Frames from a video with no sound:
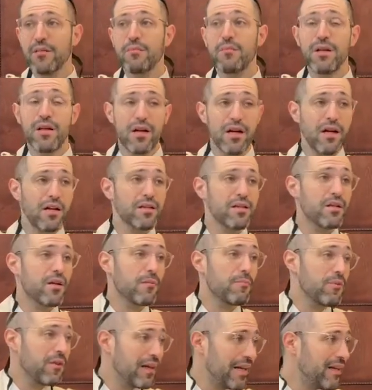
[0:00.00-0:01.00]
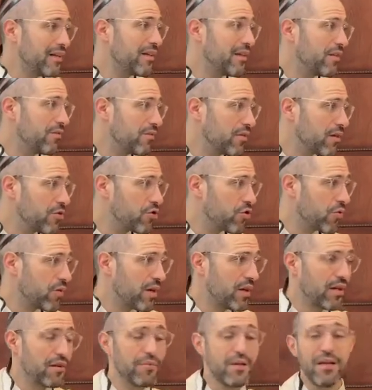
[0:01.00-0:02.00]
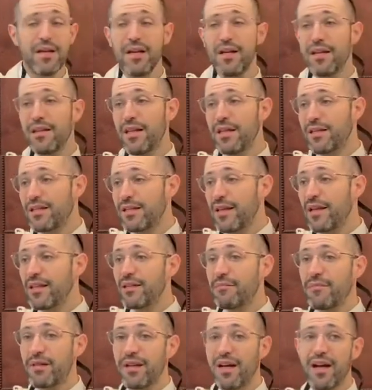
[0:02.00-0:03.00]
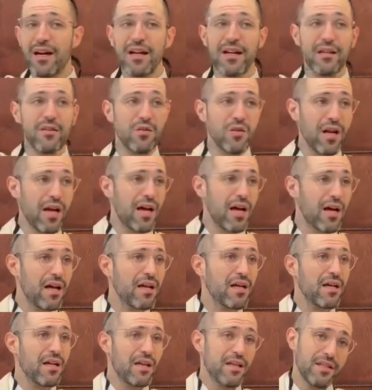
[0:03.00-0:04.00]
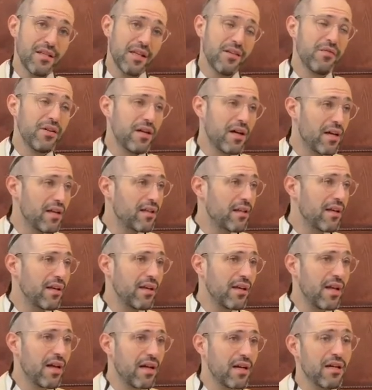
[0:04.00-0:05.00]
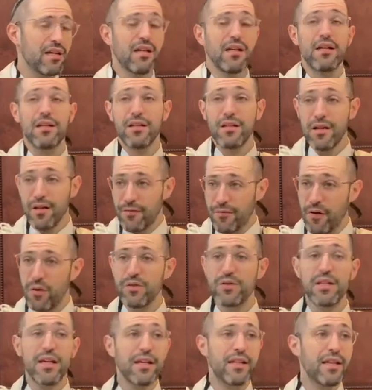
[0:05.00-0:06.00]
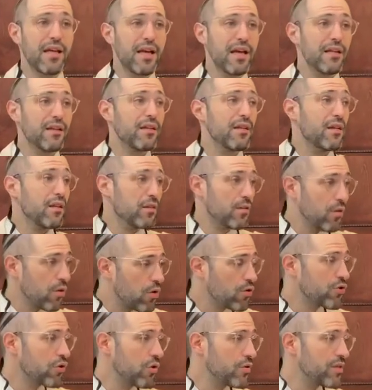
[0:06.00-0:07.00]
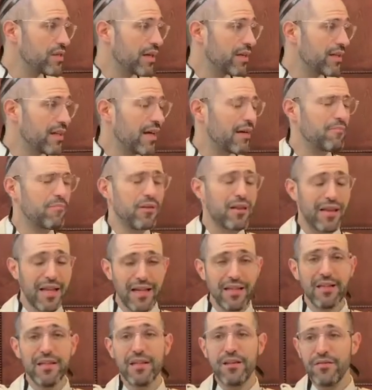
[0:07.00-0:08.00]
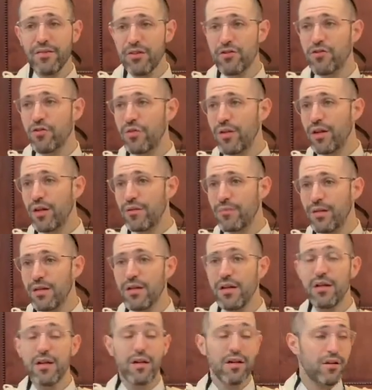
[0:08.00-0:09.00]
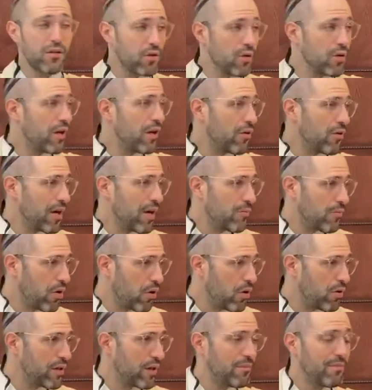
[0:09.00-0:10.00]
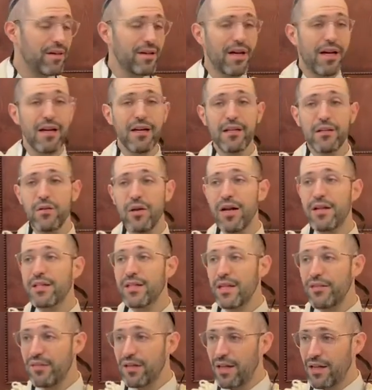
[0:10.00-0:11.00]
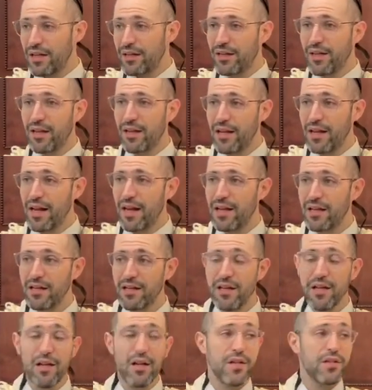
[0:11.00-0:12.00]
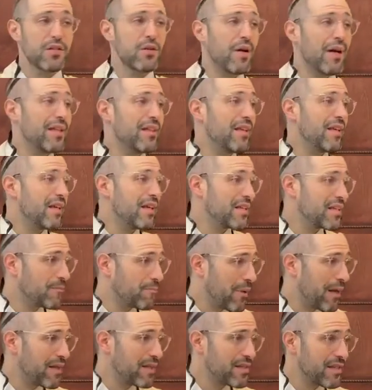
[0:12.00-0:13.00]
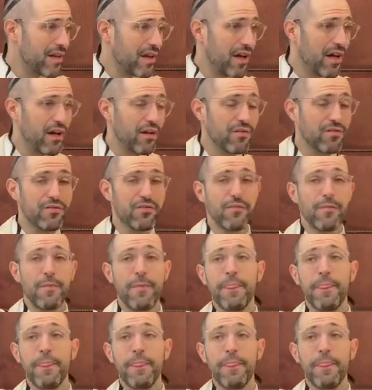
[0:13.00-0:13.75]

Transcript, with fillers: because there are plenty of Rishonim that say that Mincha Gedolah is even Lecha The Rif holds like that. The Rosh holds like that. Plenty of Rishonim, Gedolei Olam, hold that Mincha Gedolah is even Lecha So at the expense of